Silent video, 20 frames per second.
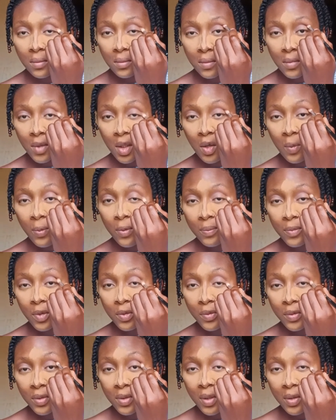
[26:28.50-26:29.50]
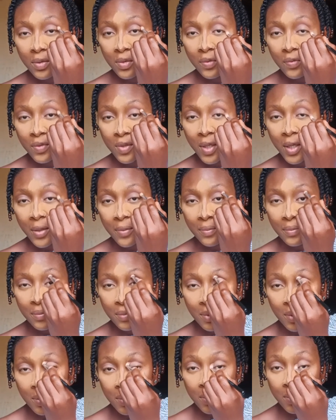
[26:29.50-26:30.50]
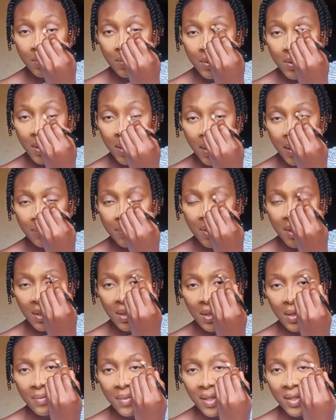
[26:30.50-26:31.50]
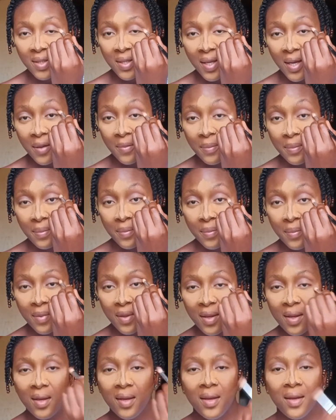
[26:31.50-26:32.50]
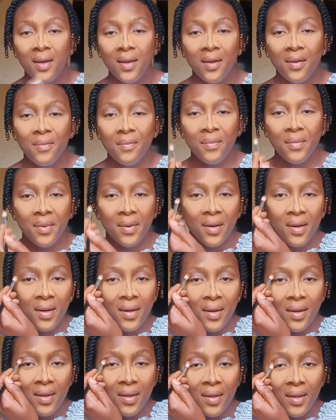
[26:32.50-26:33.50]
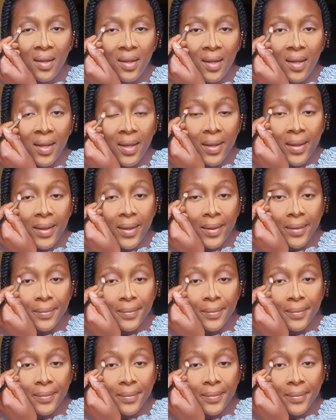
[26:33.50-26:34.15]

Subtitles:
I hope I'm not running out of time because it looks like I'm taking my time. But yeah.